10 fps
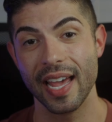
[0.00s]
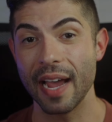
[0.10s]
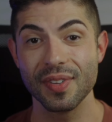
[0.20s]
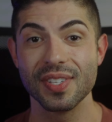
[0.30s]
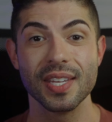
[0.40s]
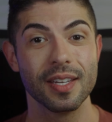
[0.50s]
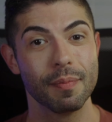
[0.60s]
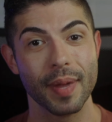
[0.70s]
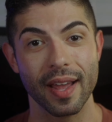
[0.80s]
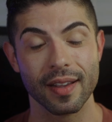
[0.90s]
I have to send it
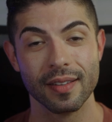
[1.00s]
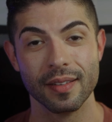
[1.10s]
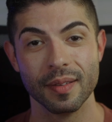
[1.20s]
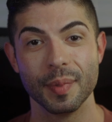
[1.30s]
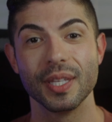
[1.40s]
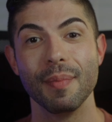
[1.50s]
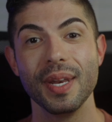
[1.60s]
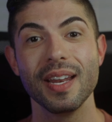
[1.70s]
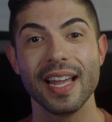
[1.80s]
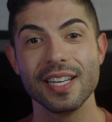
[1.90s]
back. But the
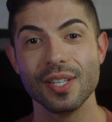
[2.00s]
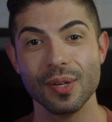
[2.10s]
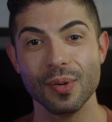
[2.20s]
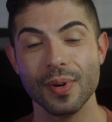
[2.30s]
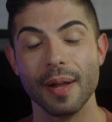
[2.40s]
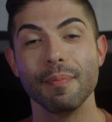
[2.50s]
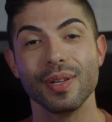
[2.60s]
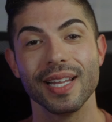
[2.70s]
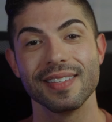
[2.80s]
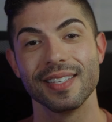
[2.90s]
minute I do, I'm
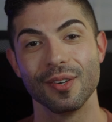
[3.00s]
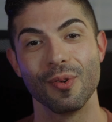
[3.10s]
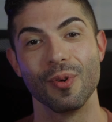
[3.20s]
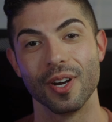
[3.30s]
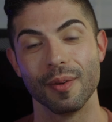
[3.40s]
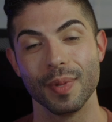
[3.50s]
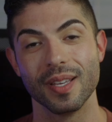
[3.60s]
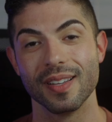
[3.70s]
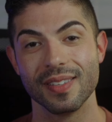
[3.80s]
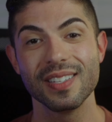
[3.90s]
placing an order
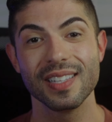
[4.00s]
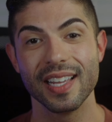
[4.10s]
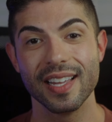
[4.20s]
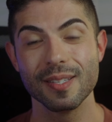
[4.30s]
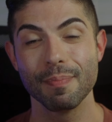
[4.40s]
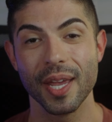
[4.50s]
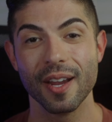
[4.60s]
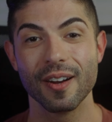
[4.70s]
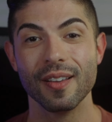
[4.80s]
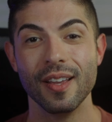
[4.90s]
because this lens
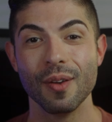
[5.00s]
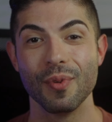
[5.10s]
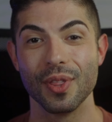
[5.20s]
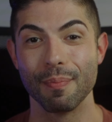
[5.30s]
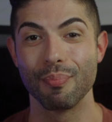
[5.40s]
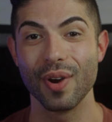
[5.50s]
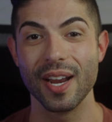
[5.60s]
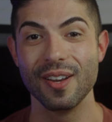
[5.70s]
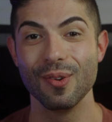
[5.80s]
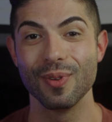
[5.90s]
paired with the
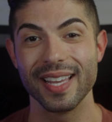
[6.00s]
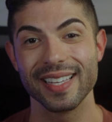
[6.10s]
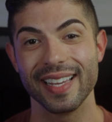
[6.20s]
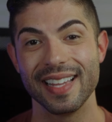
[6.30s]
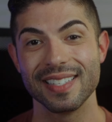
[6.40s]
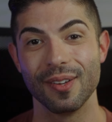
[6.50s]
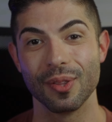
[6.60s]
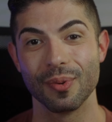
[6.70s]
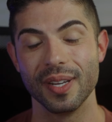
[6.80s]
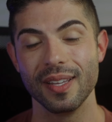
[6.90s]
brand new Leica
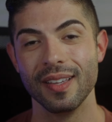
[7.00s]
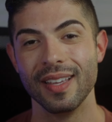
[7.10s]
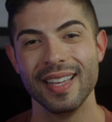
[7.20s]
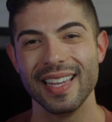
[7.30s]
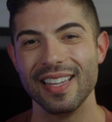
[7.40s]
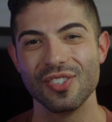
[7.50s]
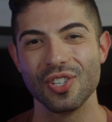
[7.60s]
SL3 is